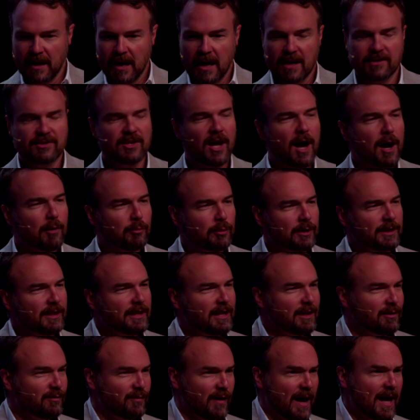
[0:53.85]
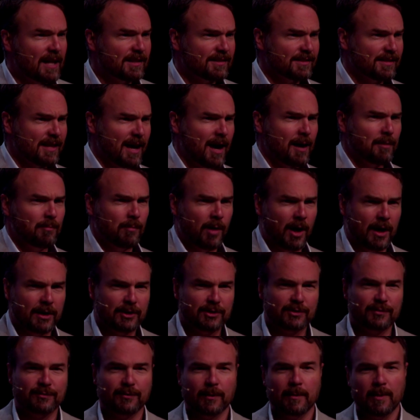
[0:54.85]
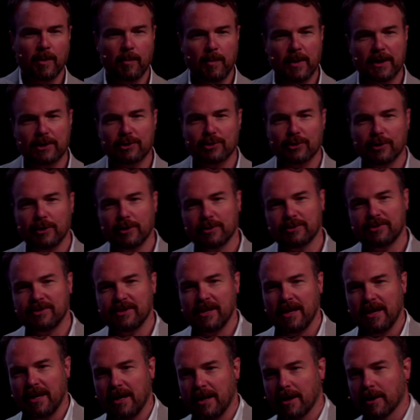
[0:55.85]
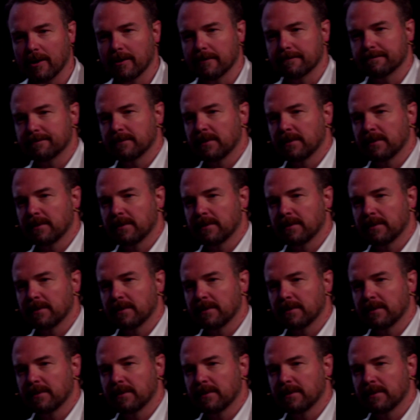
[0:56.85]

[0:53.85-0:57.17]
has not really advanced that much from the picture you see here.